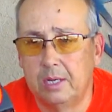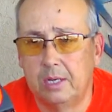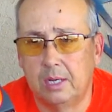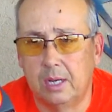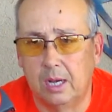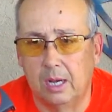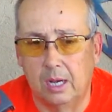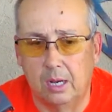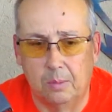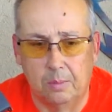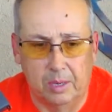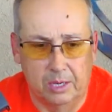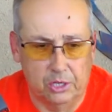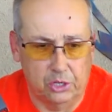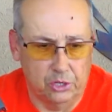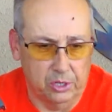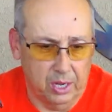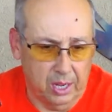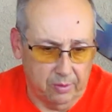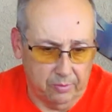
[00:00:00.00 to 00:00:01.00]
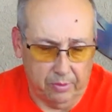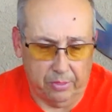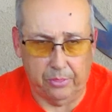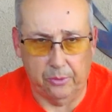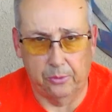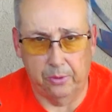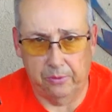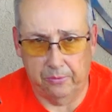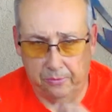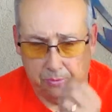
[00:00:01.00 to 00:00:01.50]
I should have a
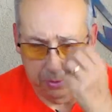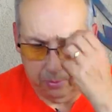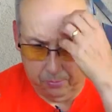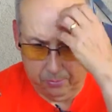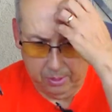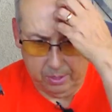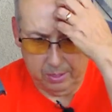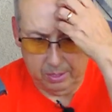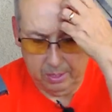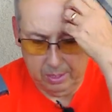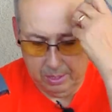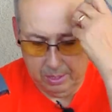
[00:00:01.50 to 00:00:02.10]
30-foot one